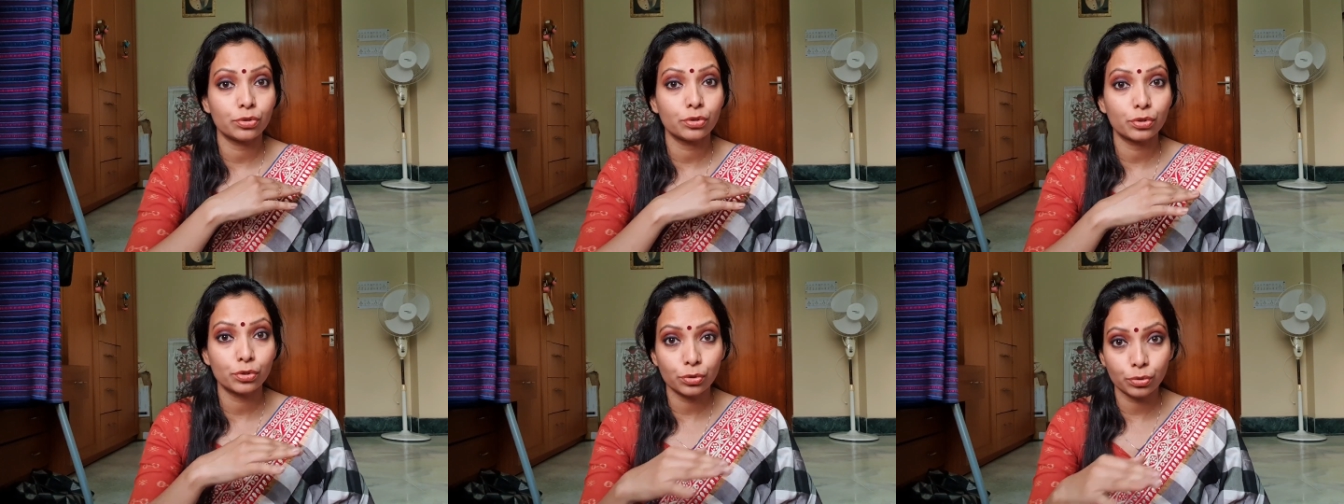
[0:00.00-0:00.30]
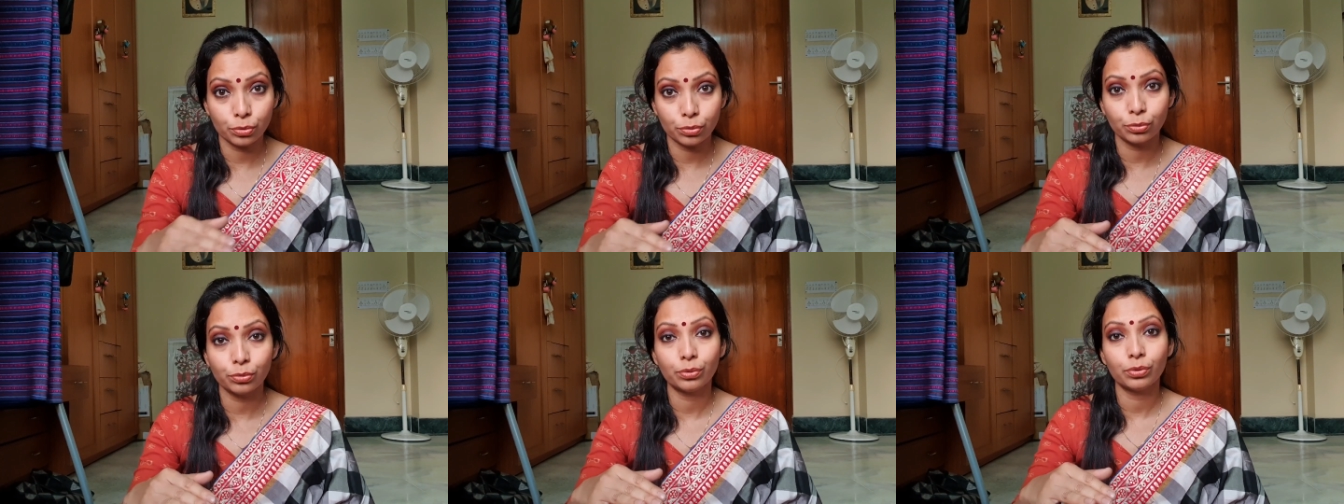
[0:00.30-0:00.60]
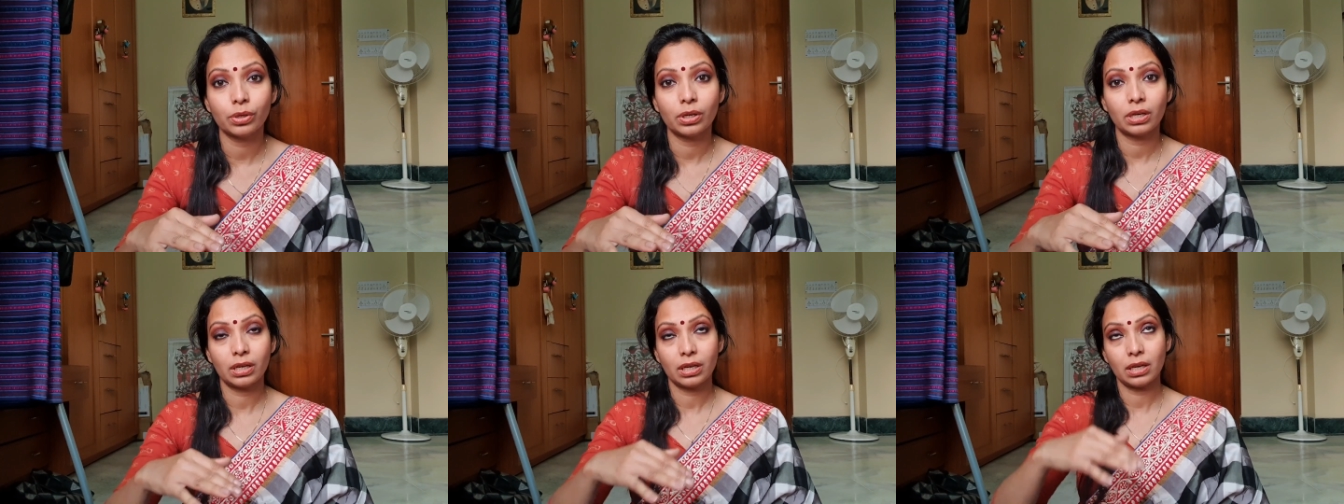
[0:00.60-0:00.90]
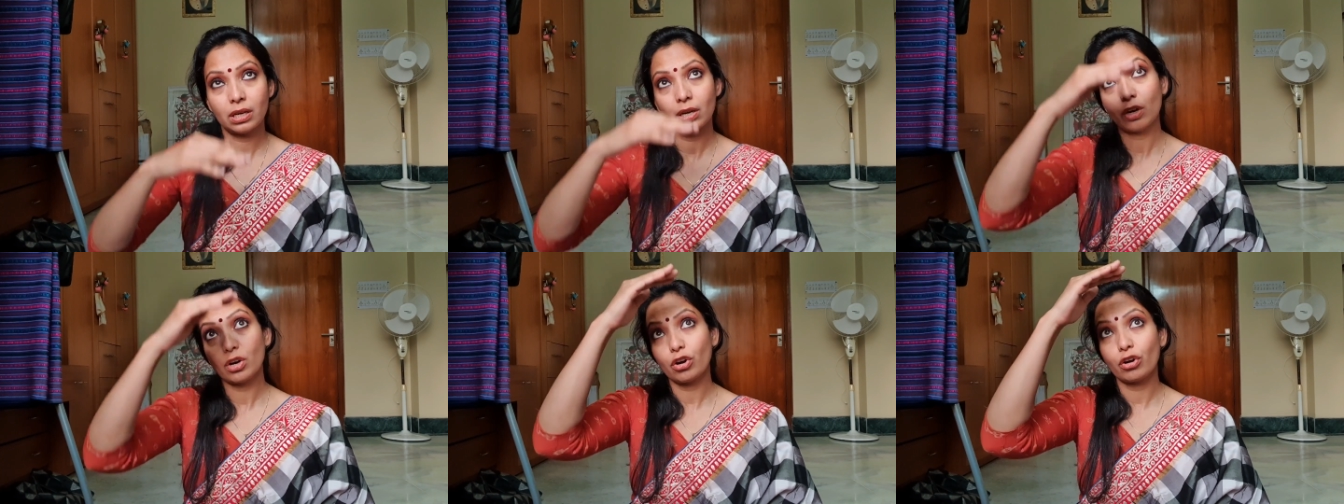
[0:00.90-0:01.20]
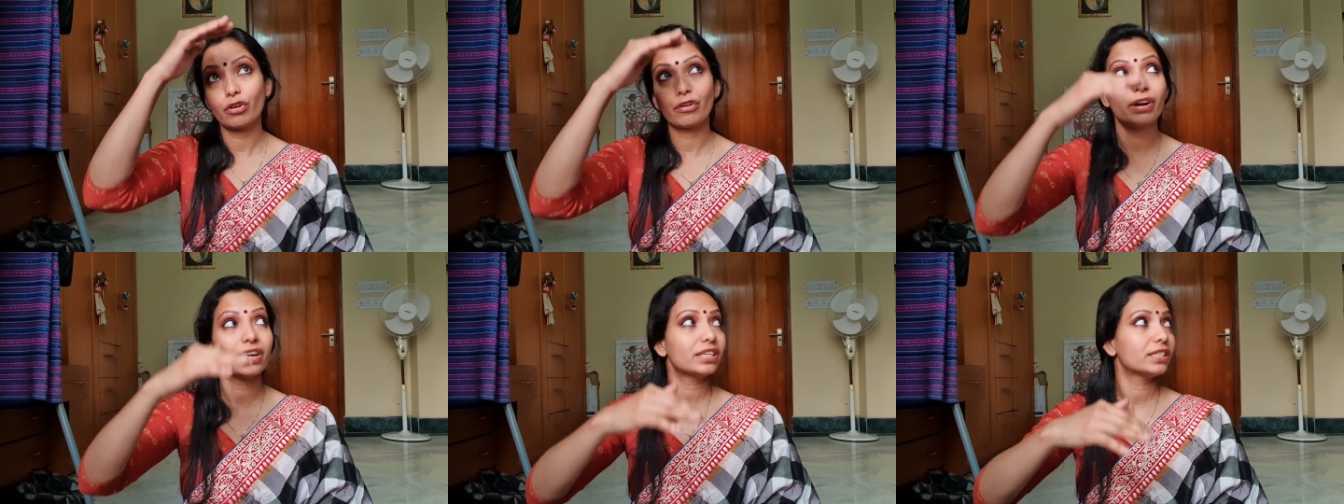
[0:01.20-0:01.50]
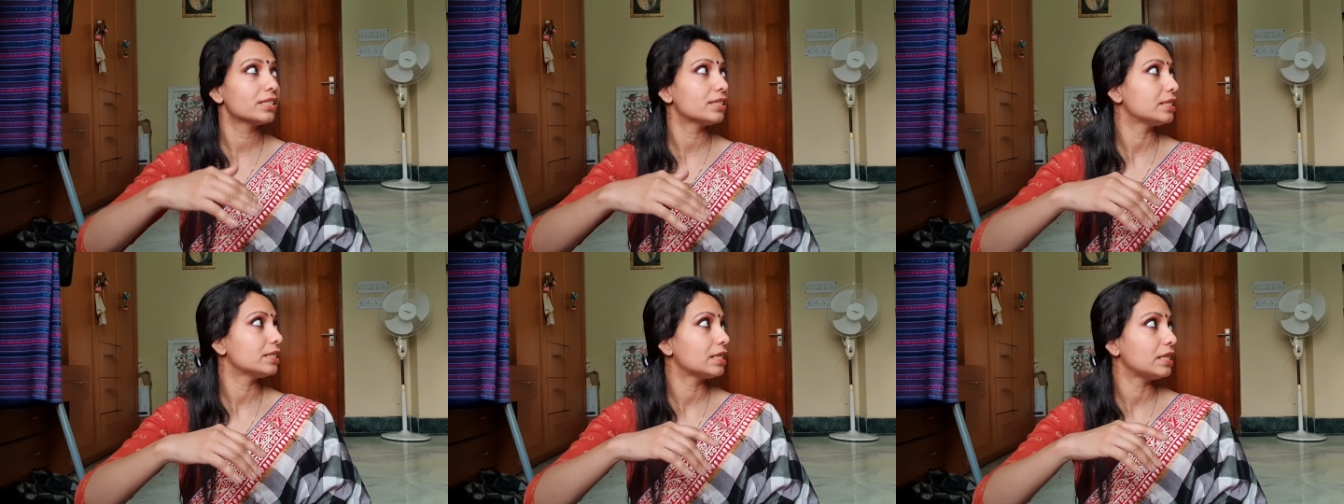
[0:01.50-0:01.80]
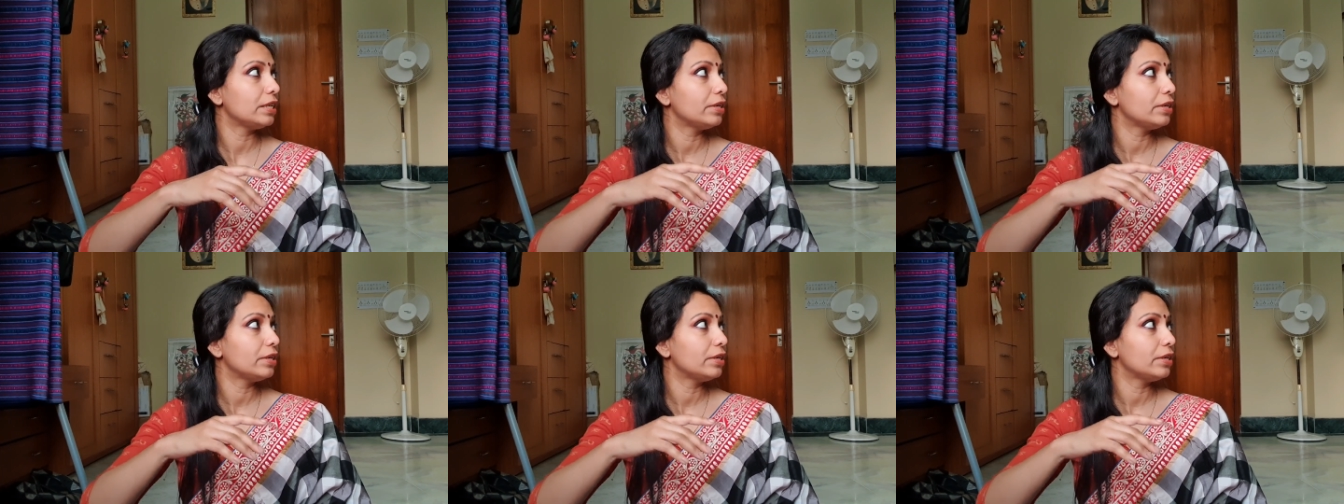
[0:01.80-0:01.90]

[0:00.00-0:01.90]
two horizontally.